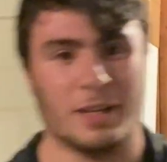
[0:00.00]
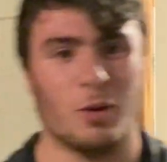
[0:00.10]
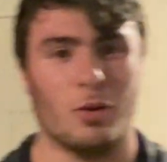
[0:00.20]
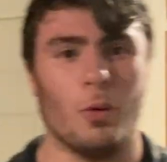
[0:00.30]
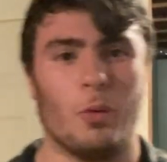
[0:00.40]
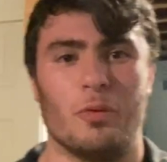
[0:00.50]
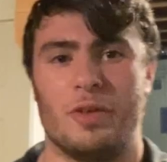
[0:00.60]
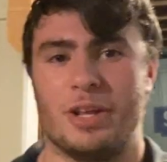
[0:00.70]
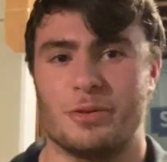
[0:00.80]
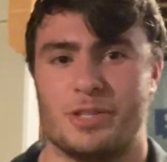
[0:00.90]
all the old
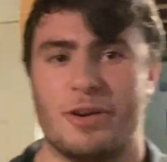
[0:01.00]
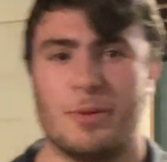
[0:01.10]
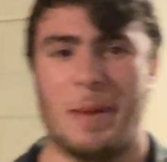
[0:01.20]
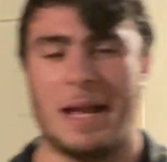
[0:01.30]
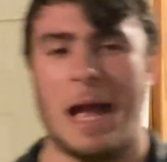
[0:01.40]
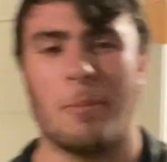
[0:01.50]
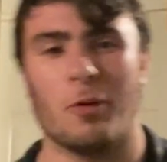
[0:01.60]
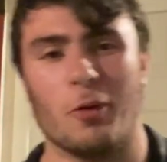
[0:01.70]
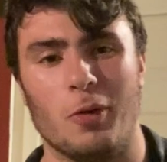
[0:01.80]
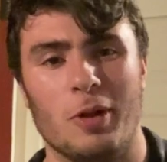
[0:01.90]
videos that are in my
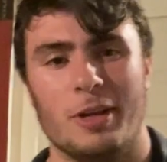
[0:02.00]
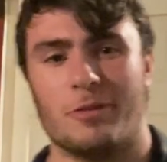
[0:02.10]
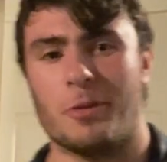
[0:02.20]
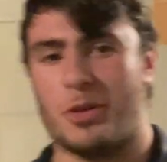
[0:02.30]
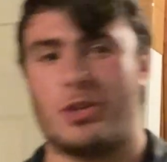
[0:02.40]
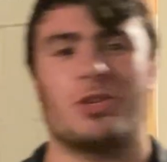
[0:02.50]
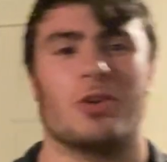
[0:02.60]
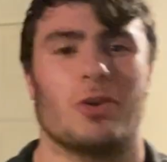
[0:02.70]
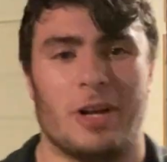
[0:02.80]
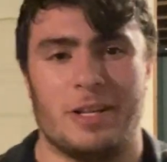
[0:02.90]
camera roll from the
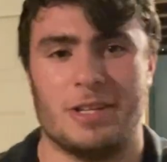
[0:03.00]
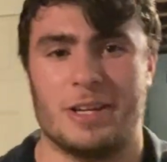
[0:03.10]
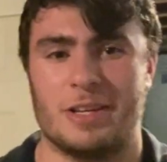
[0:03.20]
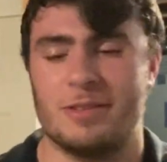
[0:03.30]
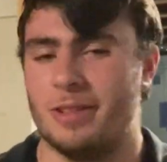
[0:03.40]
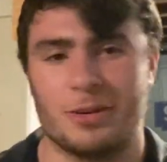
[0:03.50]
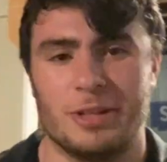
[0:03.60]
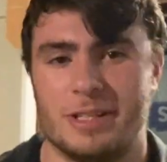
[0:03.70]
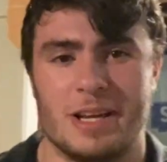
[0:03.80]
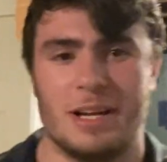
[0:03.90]
start. It's like
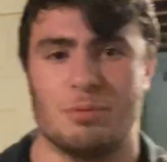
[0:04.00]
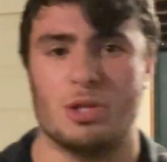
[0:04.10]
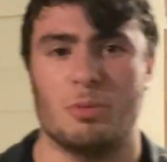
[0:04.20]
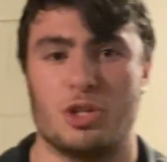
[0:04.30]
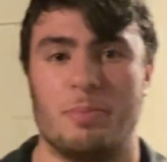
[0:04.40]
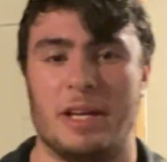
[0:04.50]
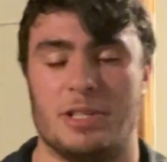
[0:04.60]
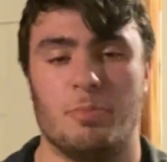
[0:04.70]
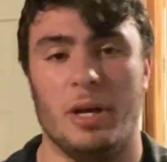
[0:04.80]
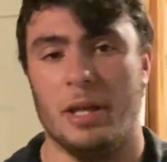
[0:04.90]
literally taking up so much
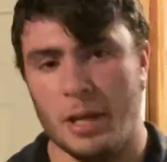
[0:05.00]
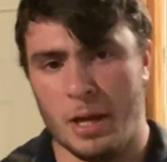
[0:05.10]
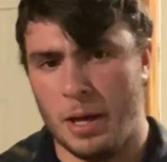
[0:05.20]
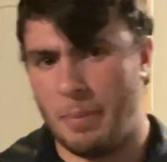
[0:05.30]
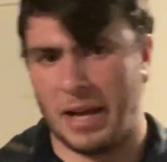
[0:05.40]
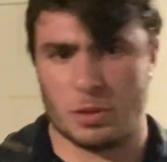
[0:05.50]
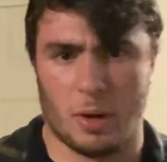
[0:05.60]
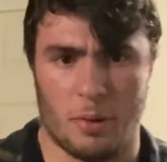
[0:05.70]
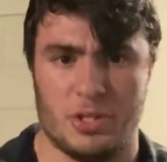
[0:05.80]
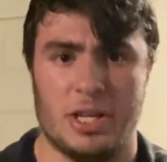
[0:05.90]
space. But back to
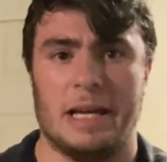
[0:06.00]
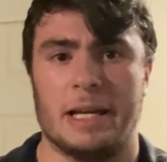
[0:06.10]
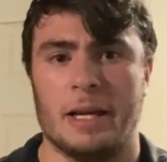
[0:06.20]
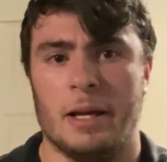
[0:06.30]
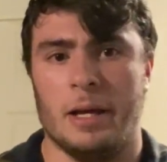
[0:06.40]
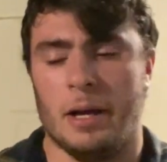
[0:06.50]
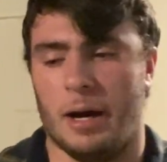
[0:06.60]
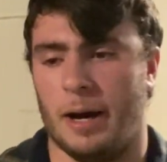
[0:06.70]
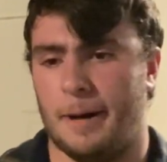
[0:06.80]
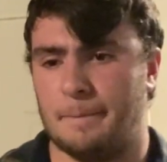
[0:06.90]
what I was saying.
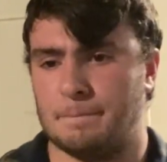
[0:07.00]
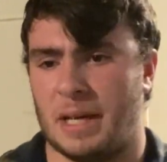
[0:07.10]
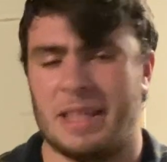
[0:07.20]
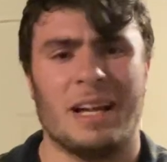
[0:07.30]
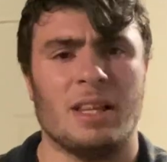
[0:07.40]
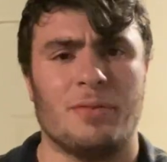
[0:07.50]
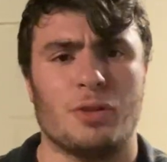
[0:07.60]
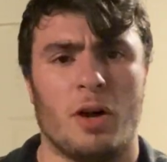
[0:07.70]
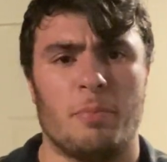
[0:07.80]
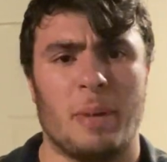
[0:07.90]
I think I left
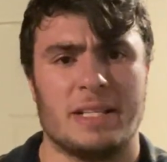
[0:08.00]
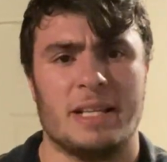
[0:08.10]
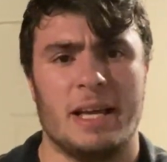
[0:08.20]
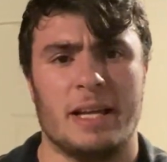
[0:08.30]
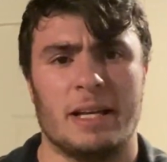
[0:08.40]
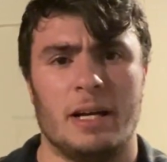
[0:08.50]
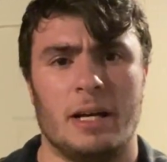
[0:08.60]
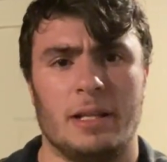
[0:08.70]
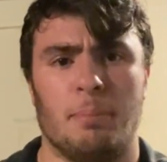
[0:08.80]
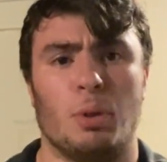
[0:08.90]
off by saying
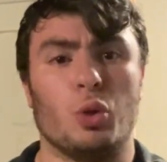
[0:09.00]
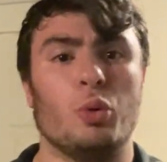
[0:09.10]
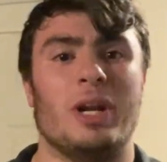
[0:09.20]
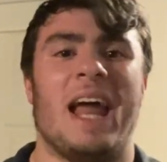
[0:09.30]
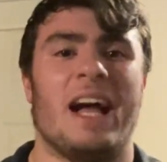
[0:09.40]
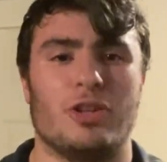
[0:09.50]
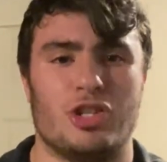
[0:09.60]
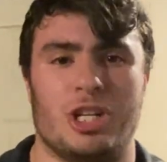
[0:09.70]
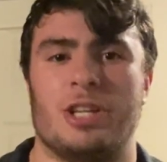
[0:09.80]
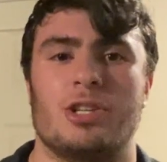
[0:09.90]
the balloon
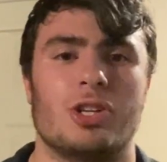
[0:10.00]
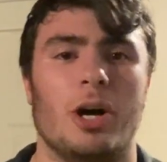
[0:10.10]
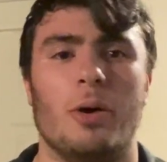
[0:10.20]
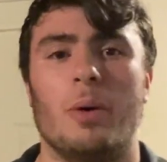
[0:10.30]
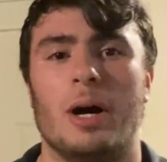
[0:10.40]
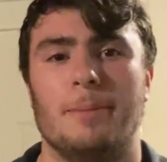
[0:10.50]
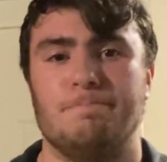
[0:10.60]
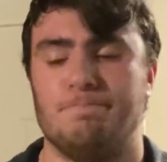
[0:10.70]
analogy. So